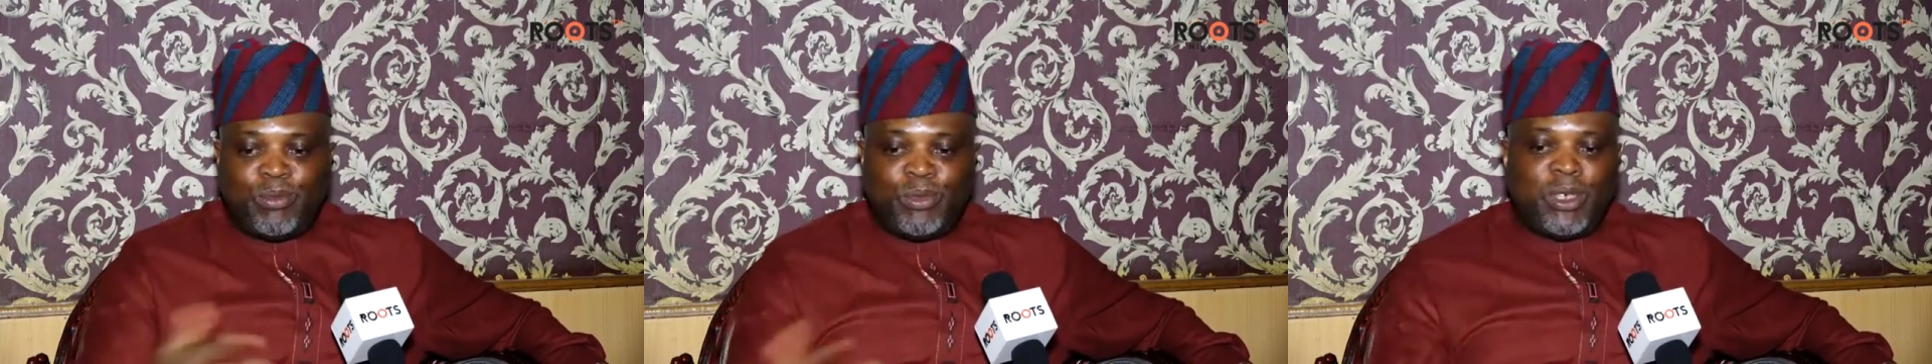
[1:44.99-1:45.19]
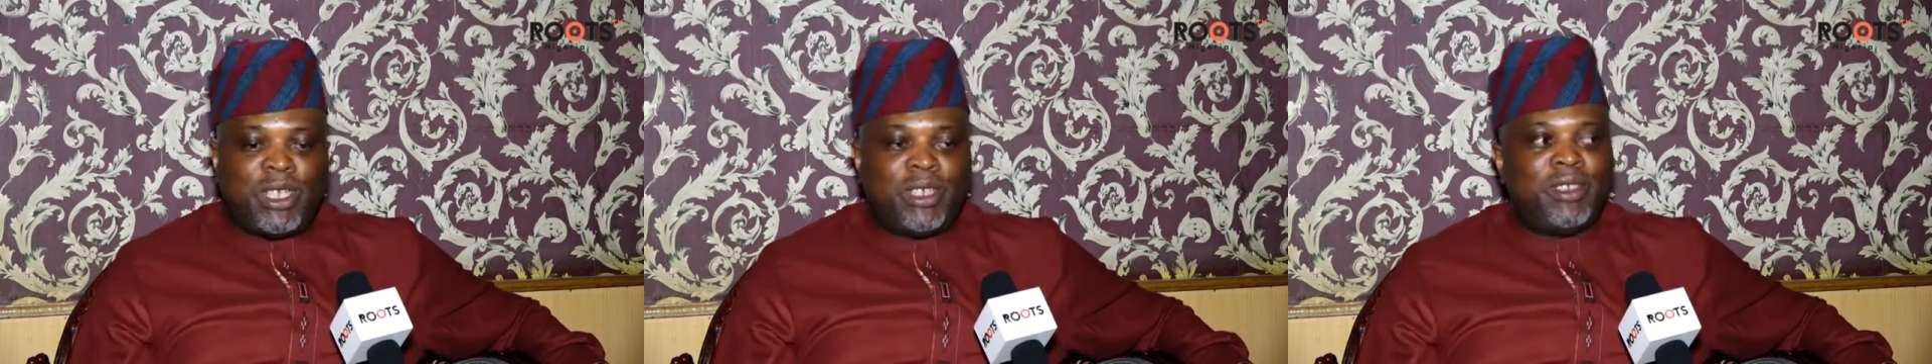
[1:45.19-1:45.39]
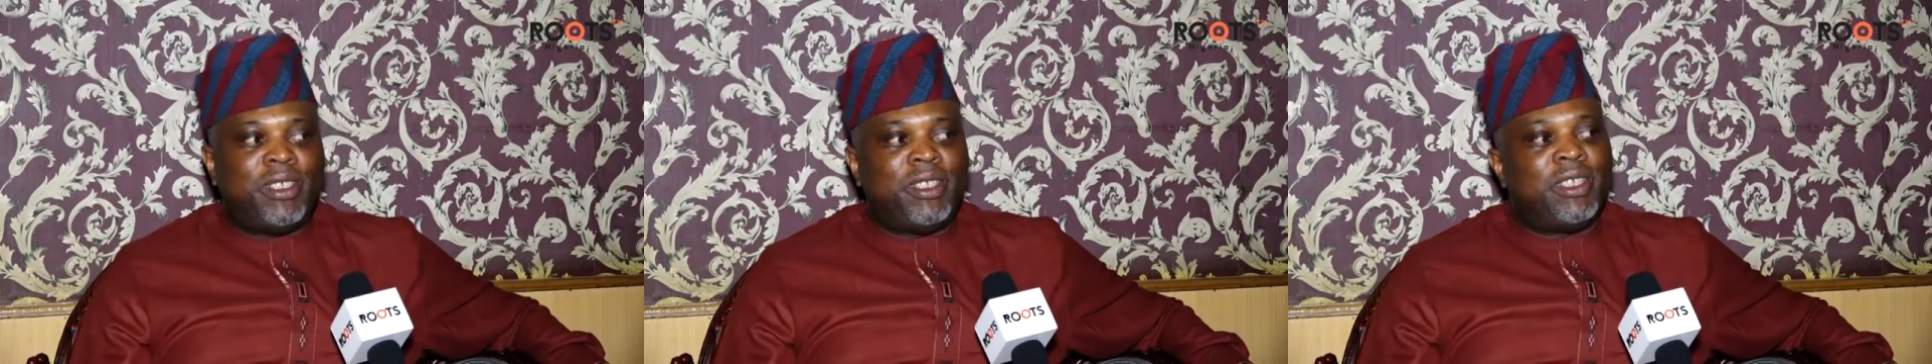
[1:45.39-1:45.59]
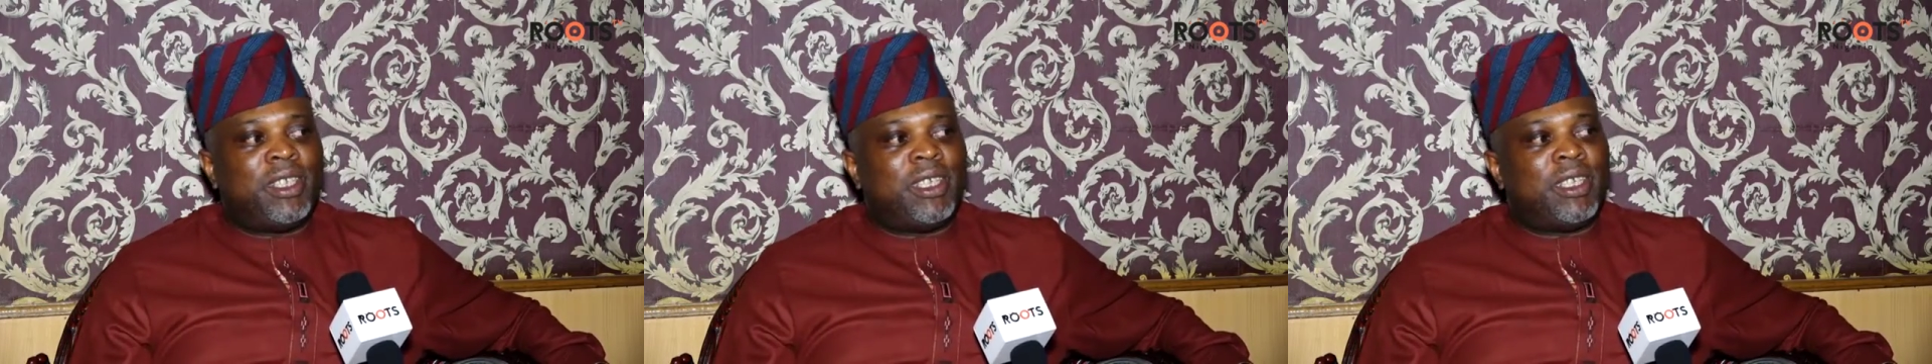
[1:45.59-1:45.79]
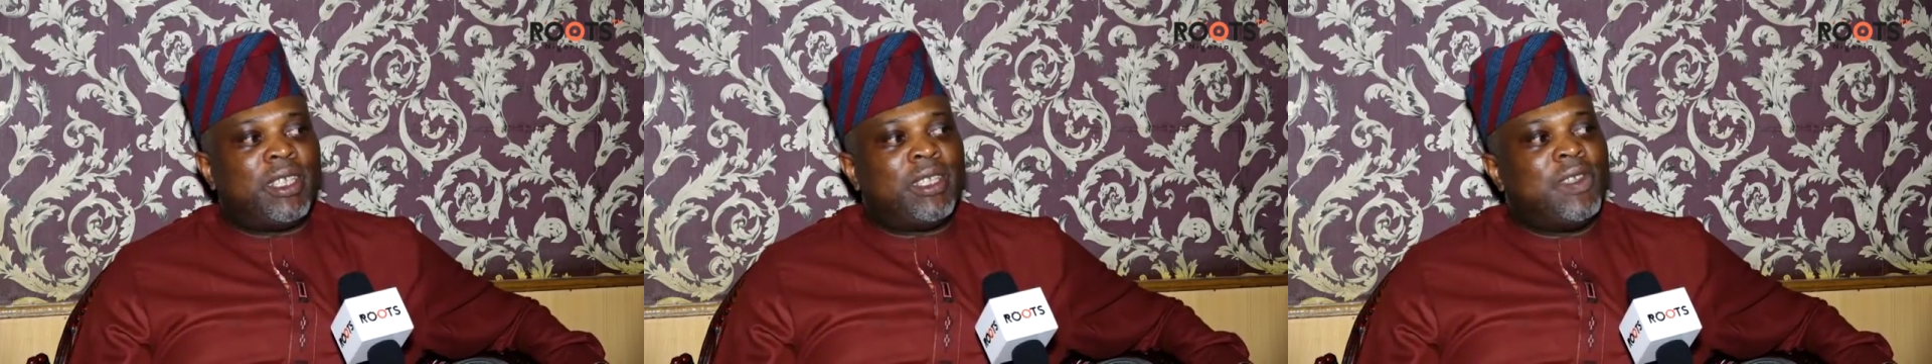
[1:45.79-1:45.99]

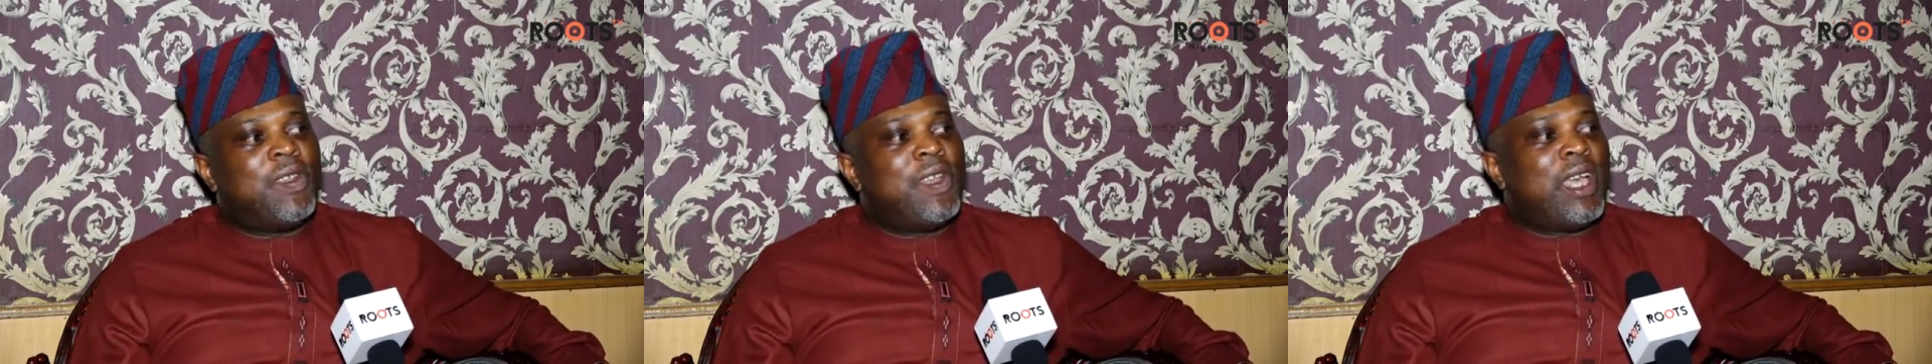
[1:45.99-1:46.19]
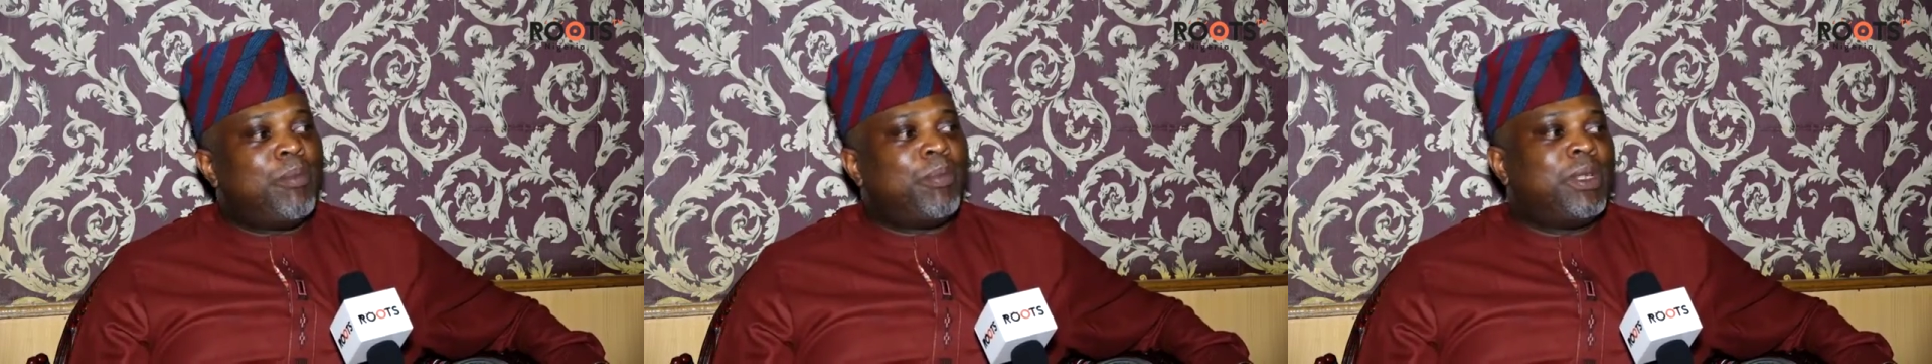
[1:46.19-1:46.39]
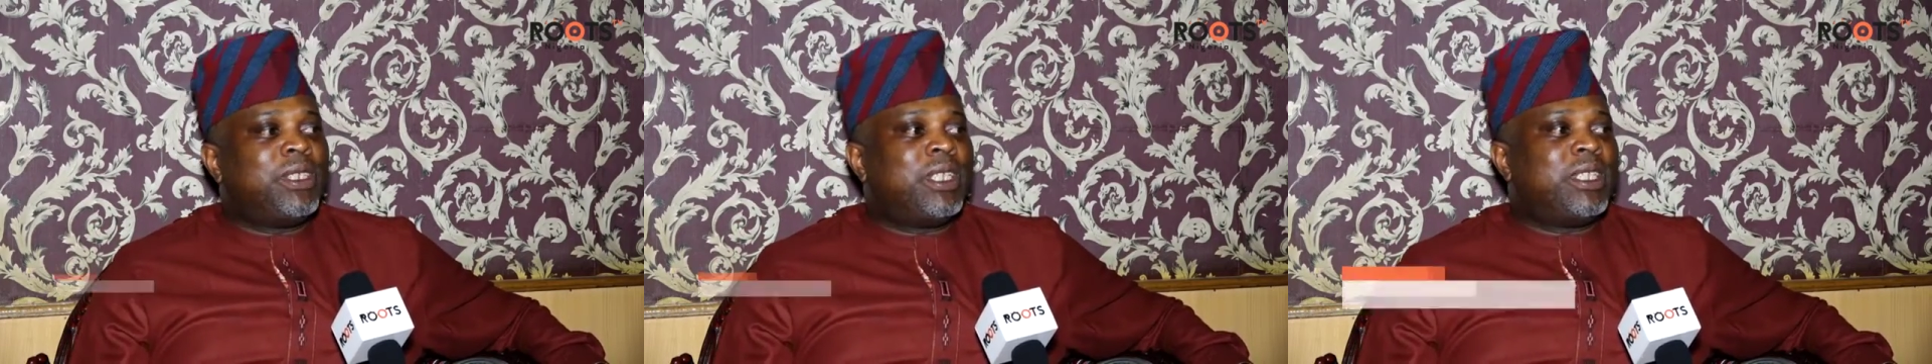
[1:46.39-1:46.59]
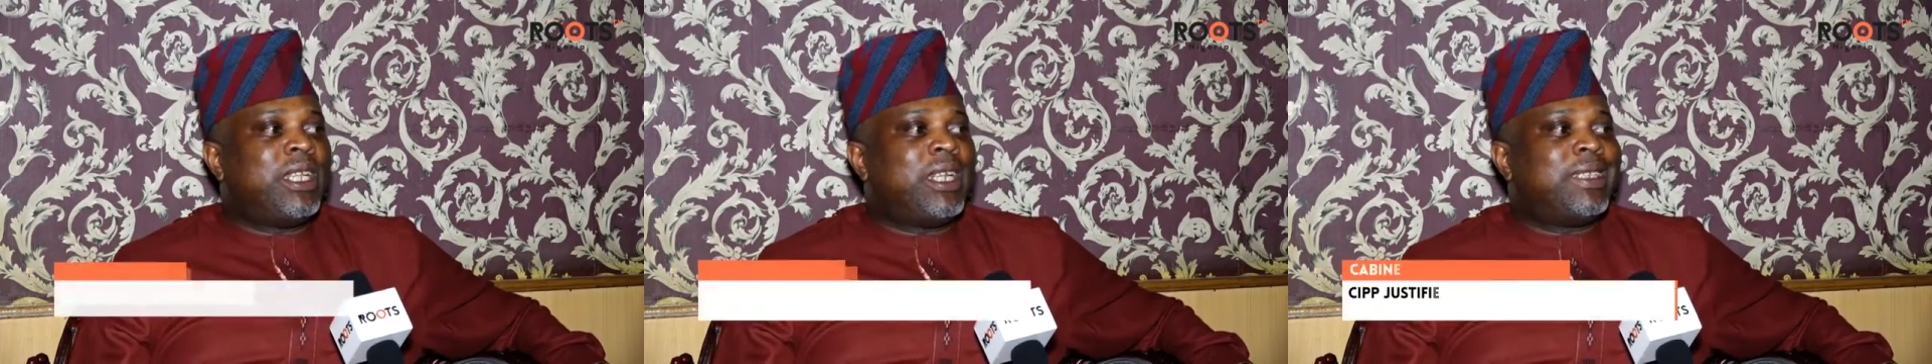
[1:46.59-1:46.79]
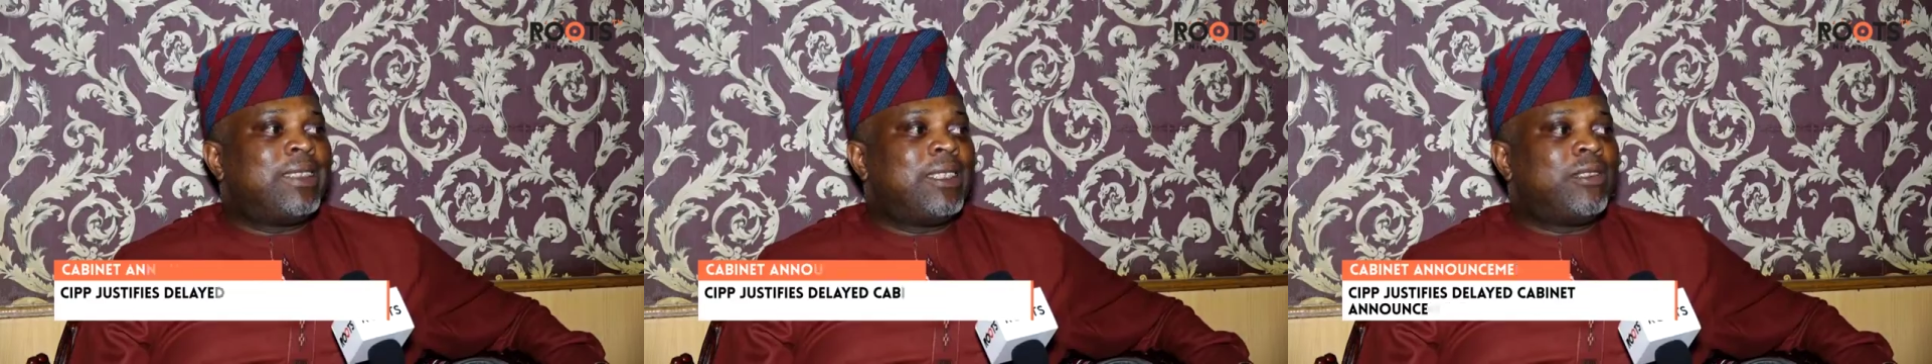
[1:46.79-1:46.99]
Buhari appointed
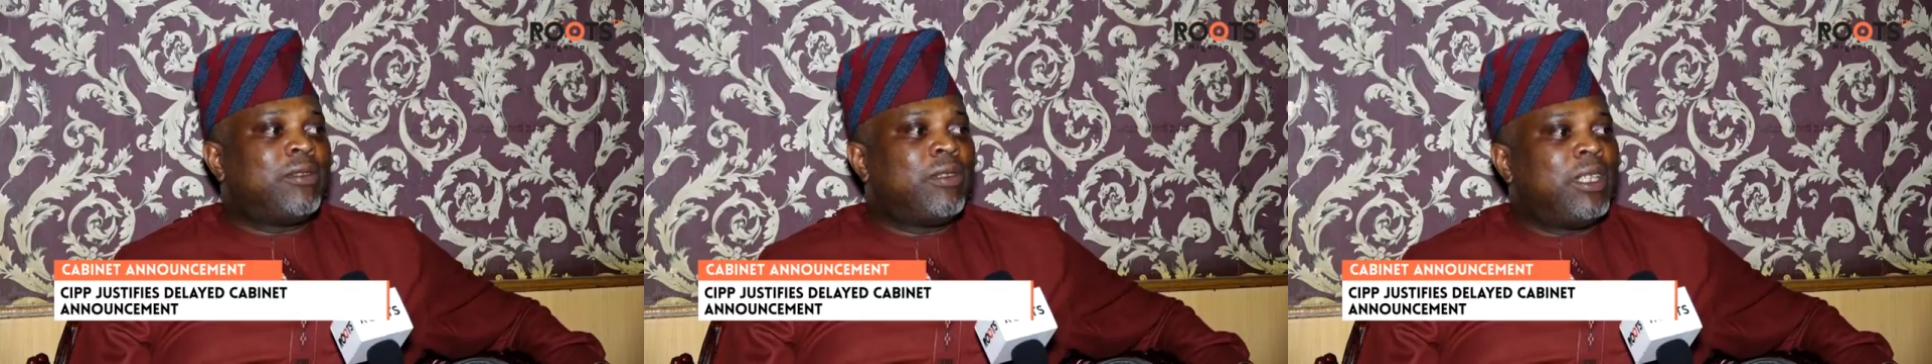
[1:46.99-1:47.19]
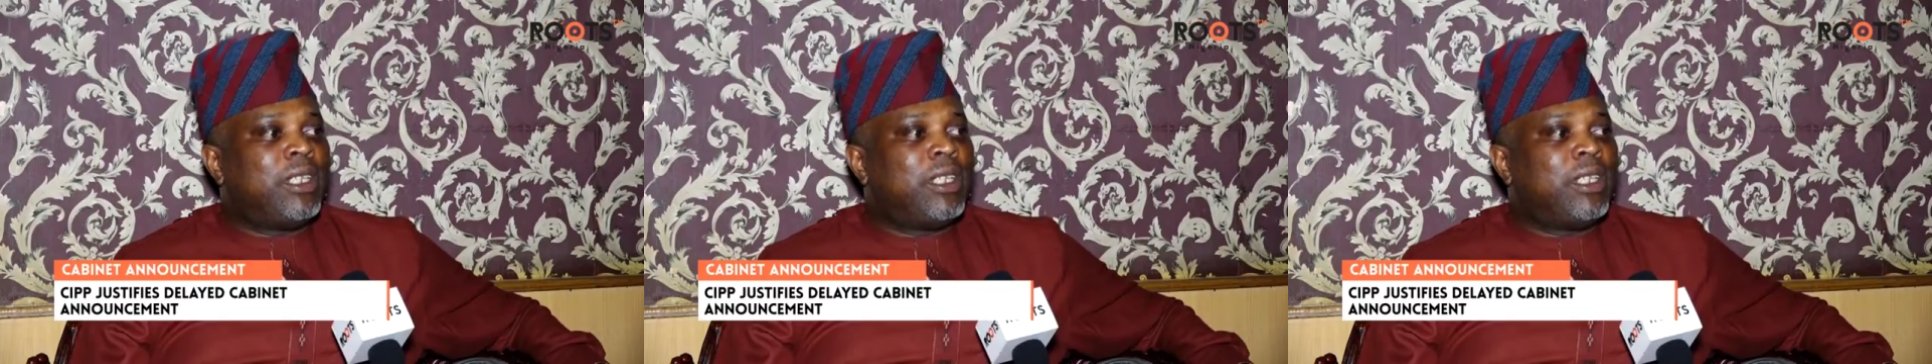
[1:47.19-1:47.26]
directors for